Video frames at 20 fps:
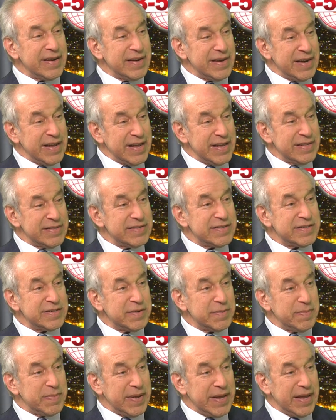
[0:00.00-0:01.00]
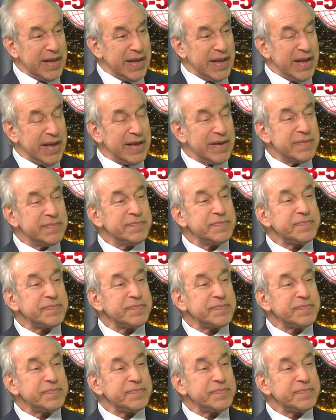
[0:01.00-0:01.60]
needs to be,